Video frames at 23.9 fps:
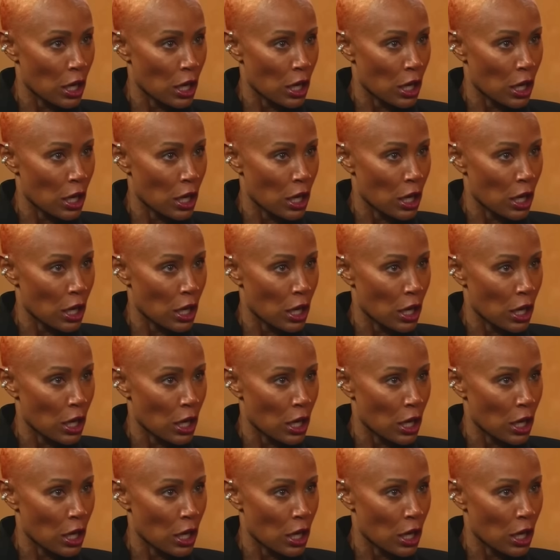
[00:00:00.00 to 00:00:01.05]

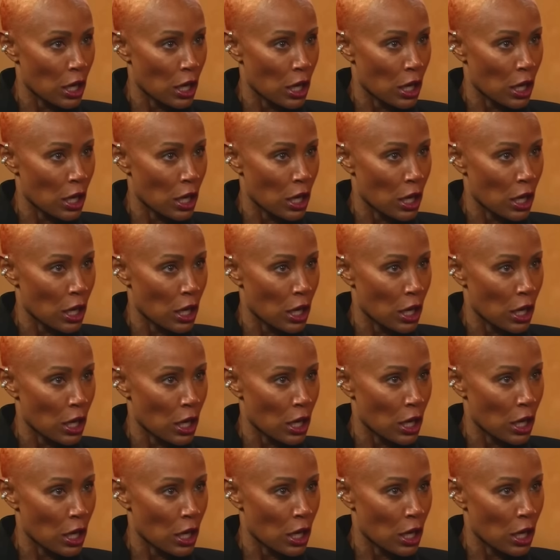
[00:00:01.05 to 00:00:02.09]

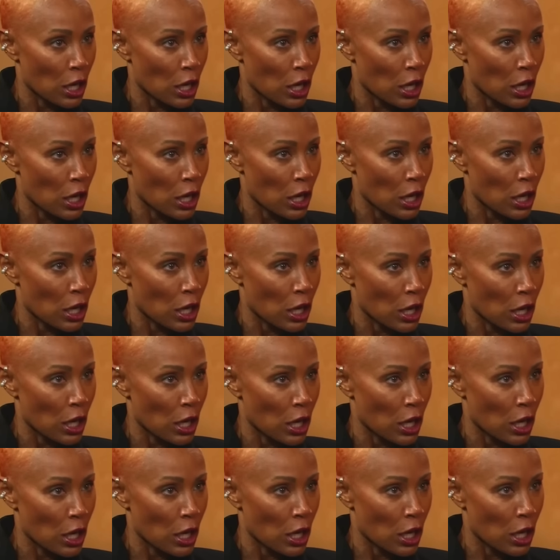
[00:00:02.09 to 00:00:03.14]

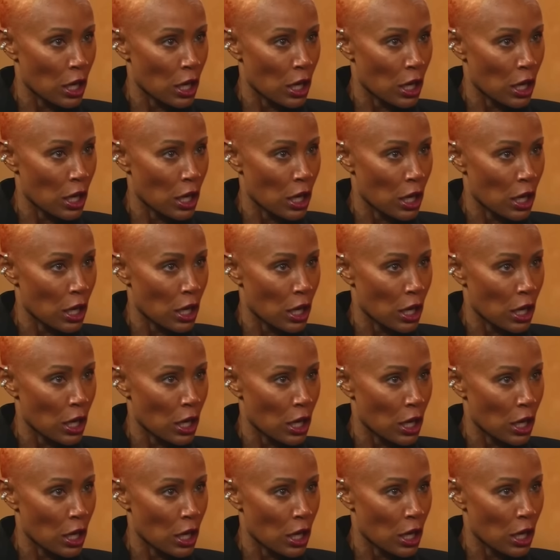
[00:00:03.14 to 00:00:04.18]

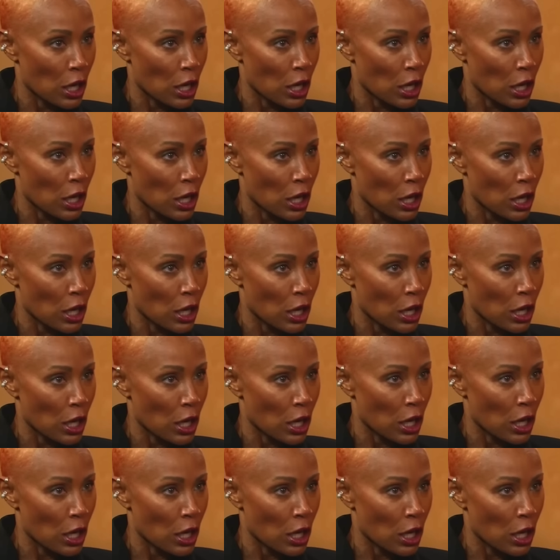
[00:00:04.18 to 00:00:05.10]
(silent)